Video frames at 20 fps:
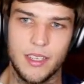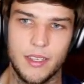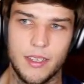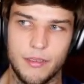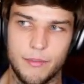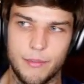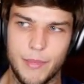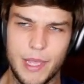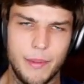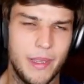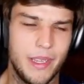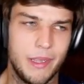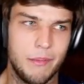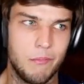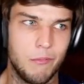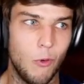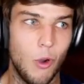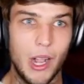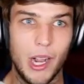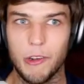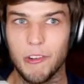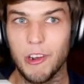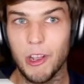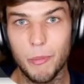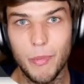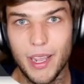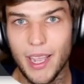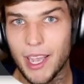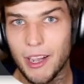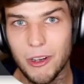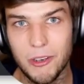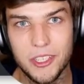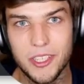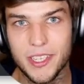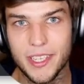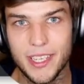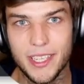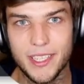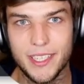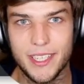Maybe walk around my house and
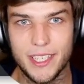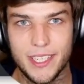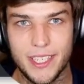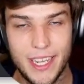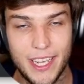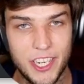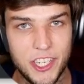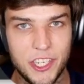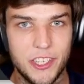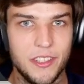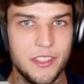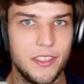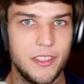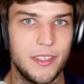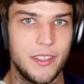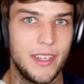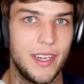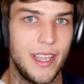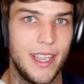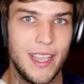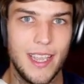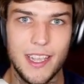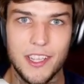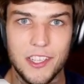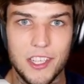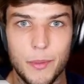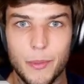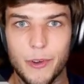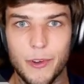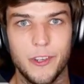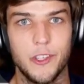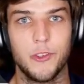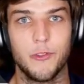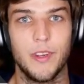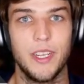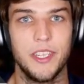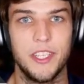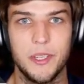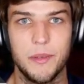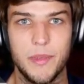get dictations and AI summaries
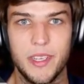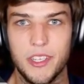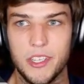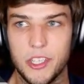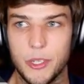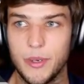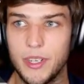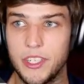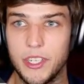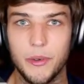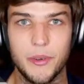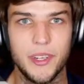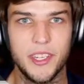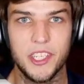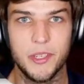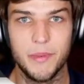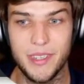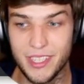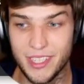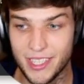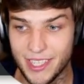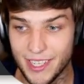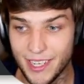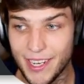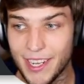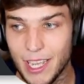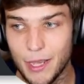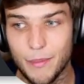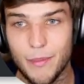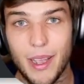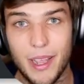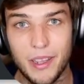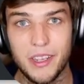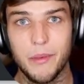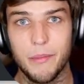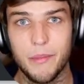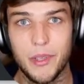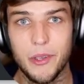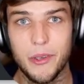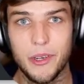read to me so I don't need to be sitting at my
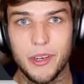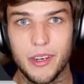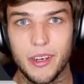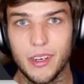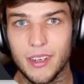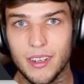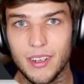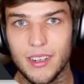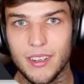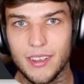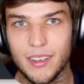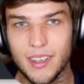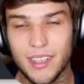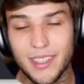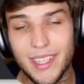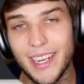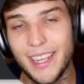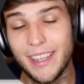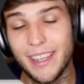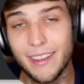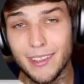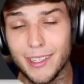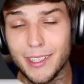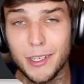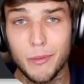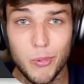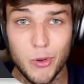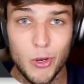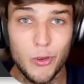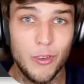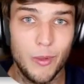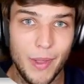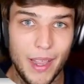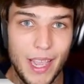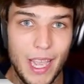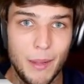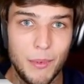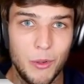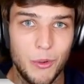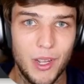computer. And then I can click approve on my
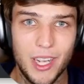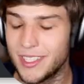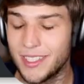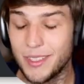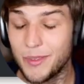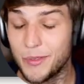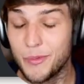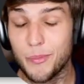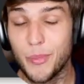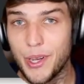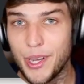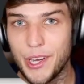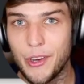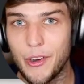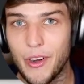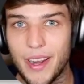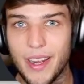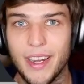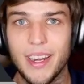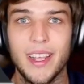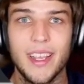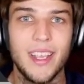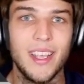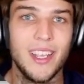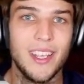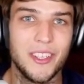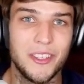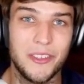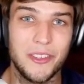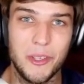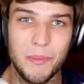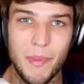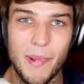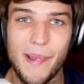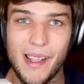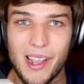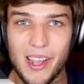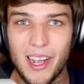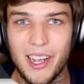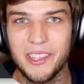Apple Watch. It's pretty great. So some of my
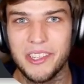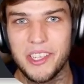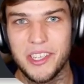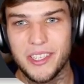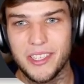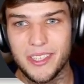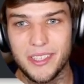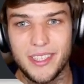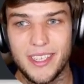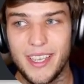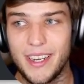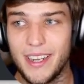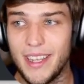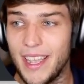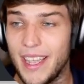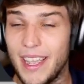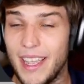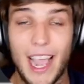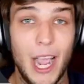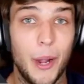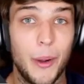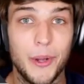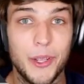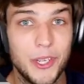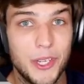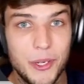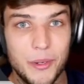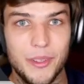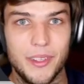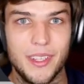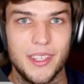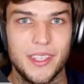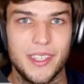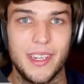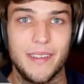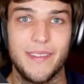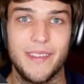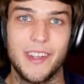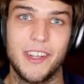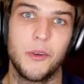colleagues said, hey, how are you doing this? And I
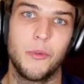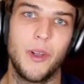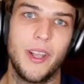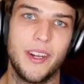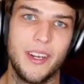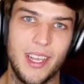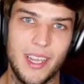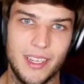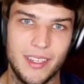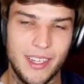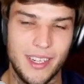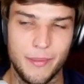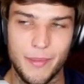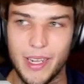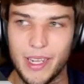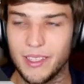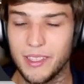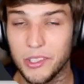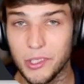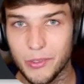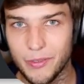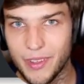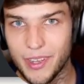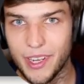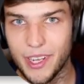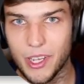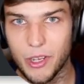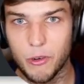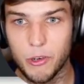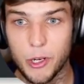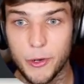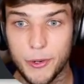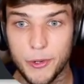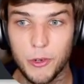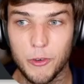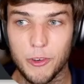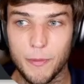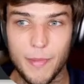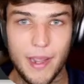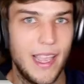figured, why not? I'd make a little video going
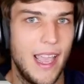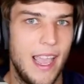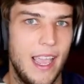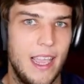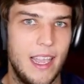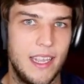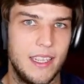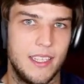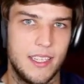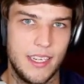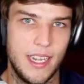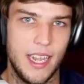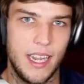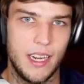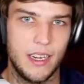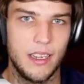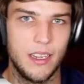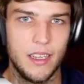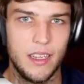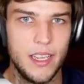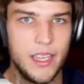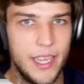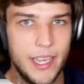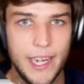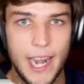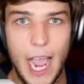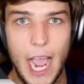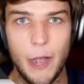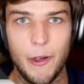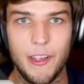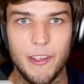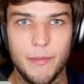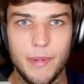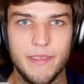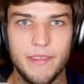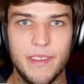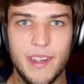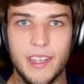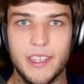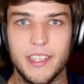over my AI stack and how I've been
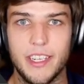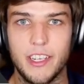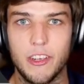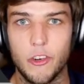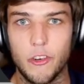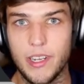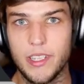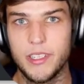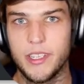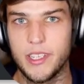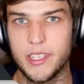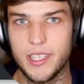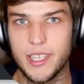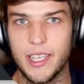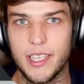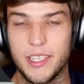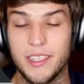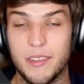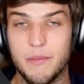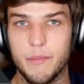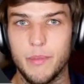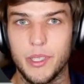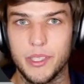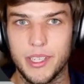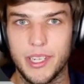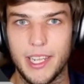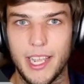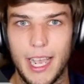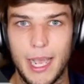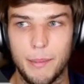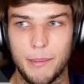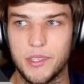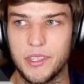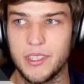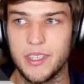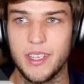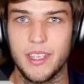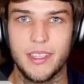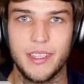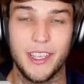finding great success in building apps
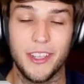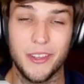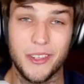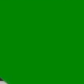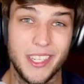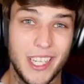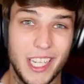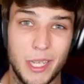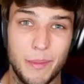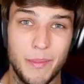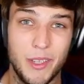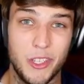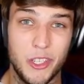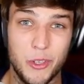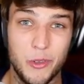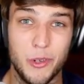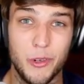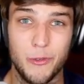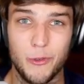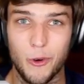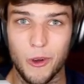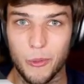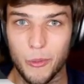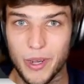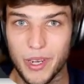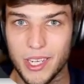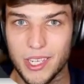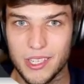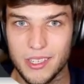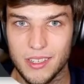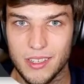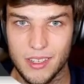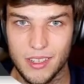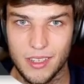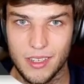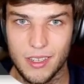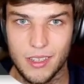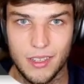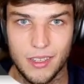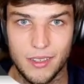that used to take me 2 to 4 weeks
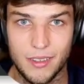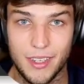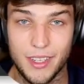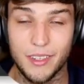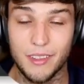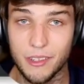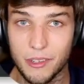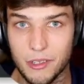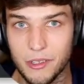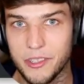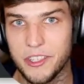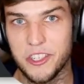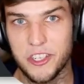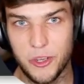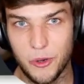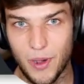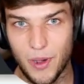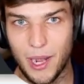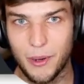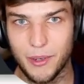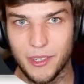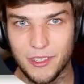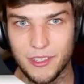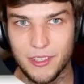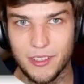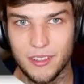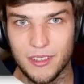and literally 2 hours.